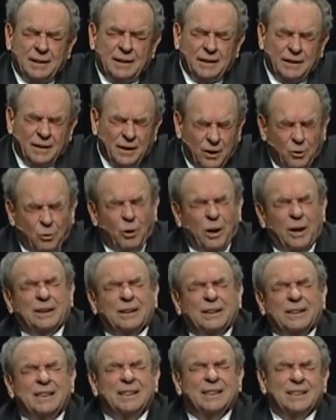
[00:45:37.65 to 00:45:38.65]
that no
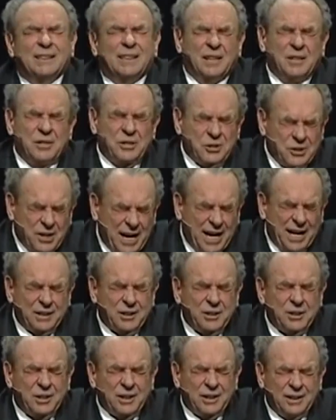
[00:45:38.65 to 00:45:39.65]
one can
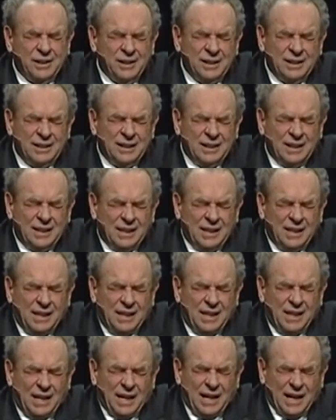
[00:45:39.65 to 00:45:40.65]
snatch
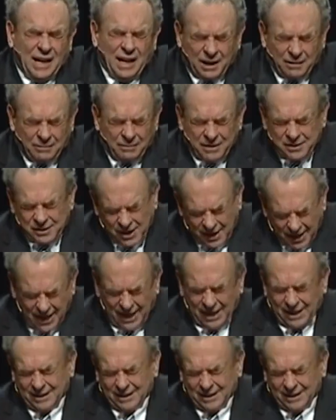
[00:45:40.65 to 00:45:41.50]
out of his